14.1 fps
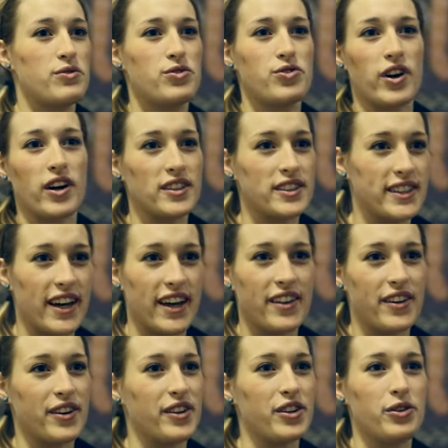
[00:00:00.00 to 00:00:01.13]
struggle
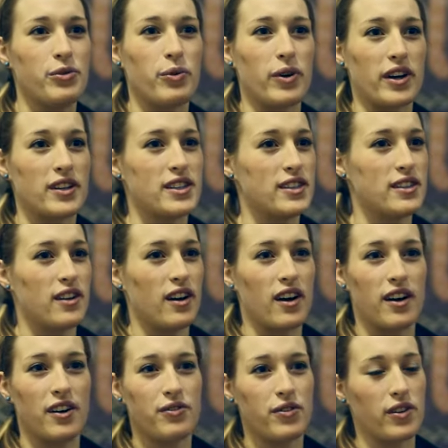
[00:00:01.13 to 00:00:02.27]
together. You worked
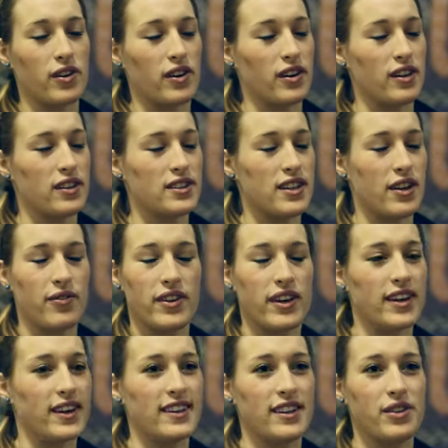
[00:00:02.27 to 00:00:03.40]
hard for
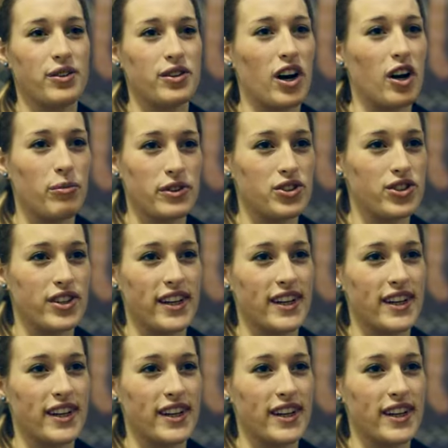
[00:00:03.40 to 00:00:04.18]
something. You accomplish